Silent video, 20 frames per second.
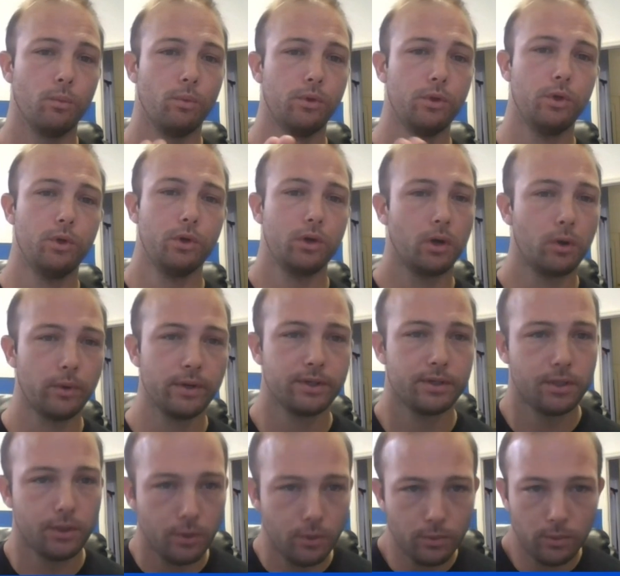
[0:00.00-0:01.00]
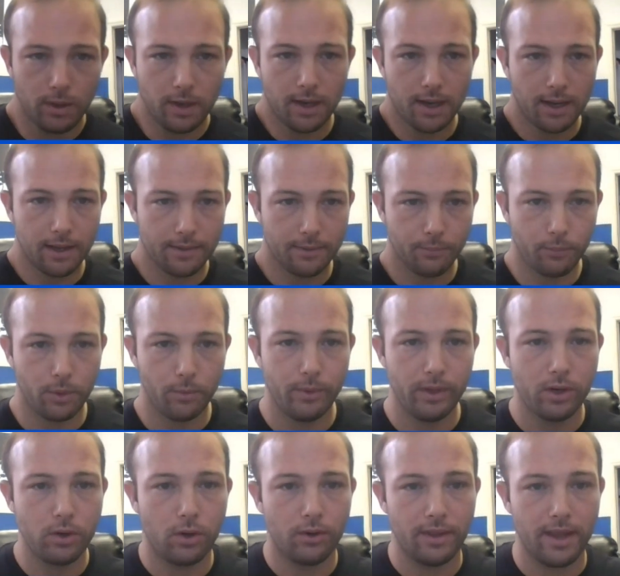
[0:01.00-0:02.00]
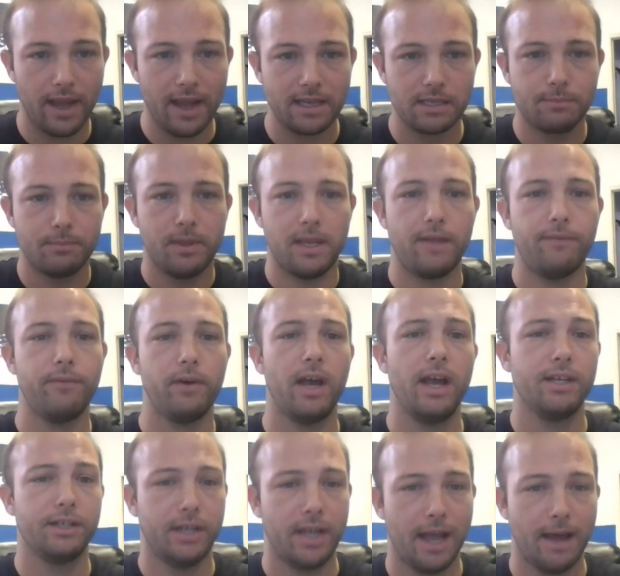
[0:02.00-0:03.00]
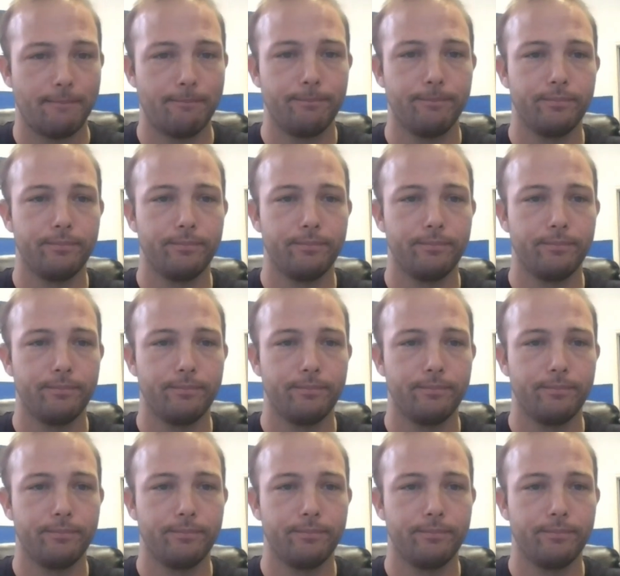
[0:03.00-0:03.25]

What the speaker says: You can always do what we call the SBA flash cap.